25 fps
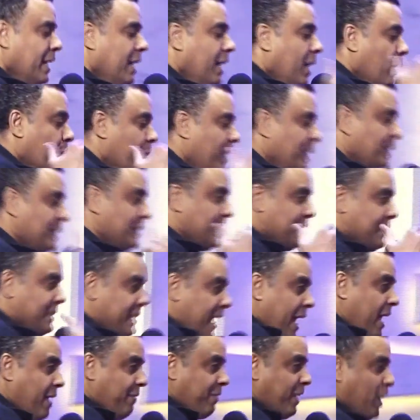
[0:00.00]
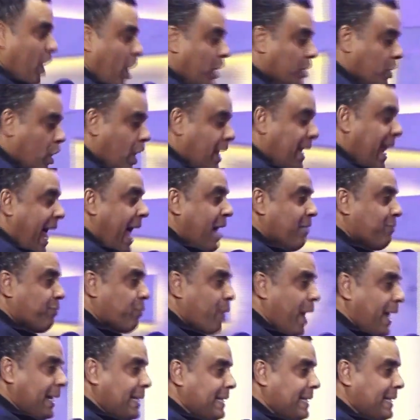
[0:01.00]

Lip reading: Receive it on your life right